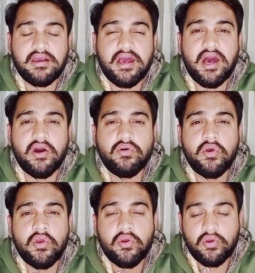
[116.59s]
How
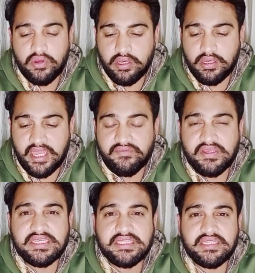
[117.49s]
can we
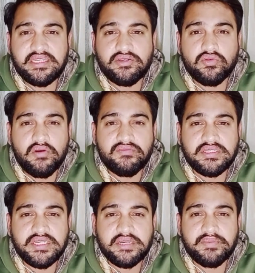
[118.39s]
say that the two of the
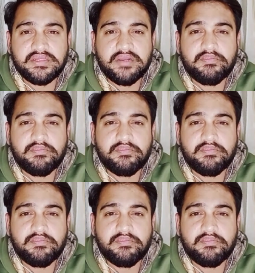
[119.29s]
statements are